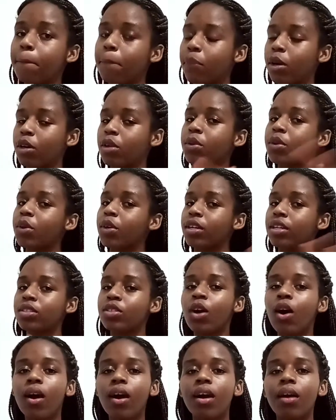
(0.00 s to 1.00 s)
But we're gonna
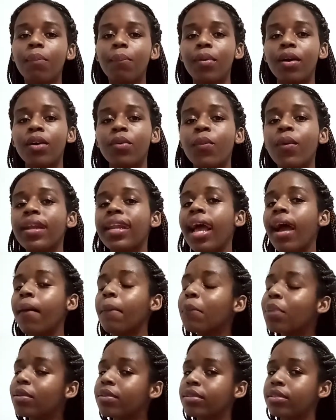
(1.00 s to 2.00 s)
talk about what
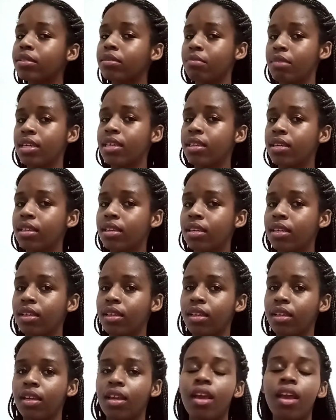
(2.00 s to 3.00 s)
happened to me
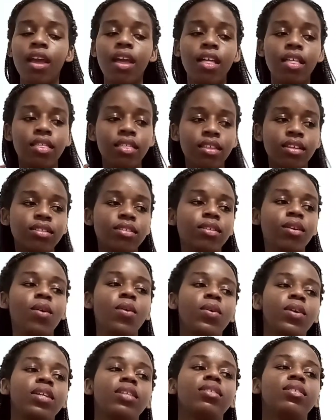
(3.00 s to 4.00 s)
this
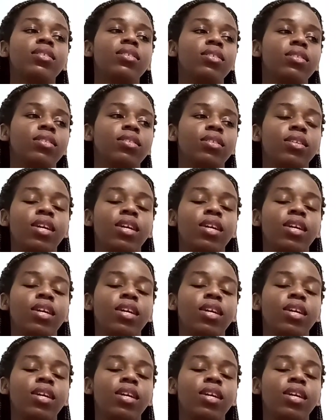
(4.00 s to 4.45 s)
August,